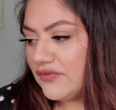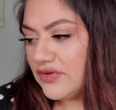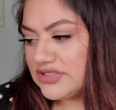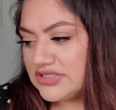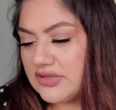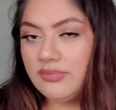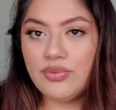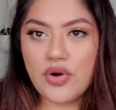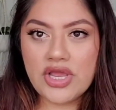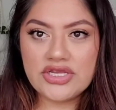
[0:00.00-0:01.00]
versus a
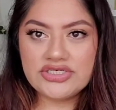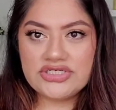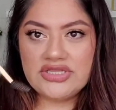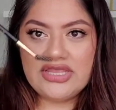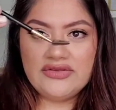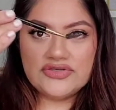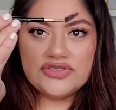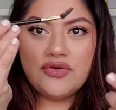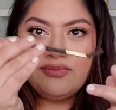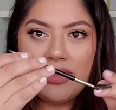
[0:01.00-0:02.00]
brush that
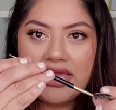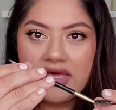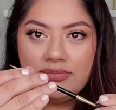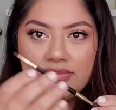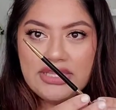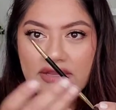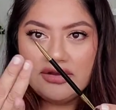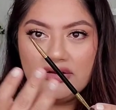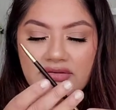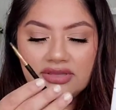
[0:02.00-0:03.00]
there's no makeup
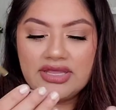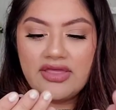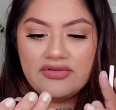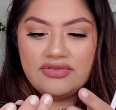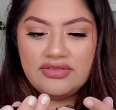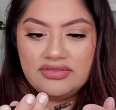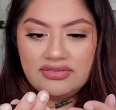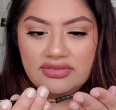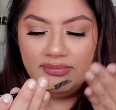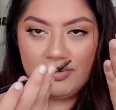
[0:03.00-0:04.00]
here like other
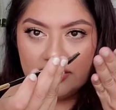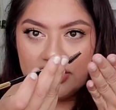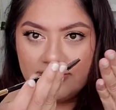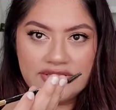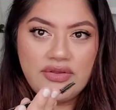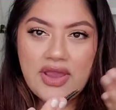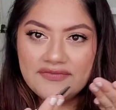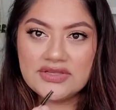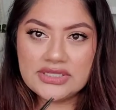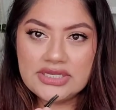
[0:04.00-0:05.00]
than the buildup that you
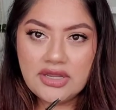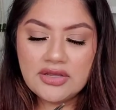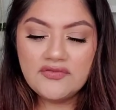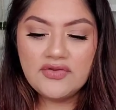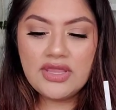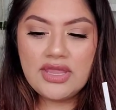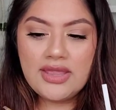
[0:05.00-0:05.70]
have to clean off.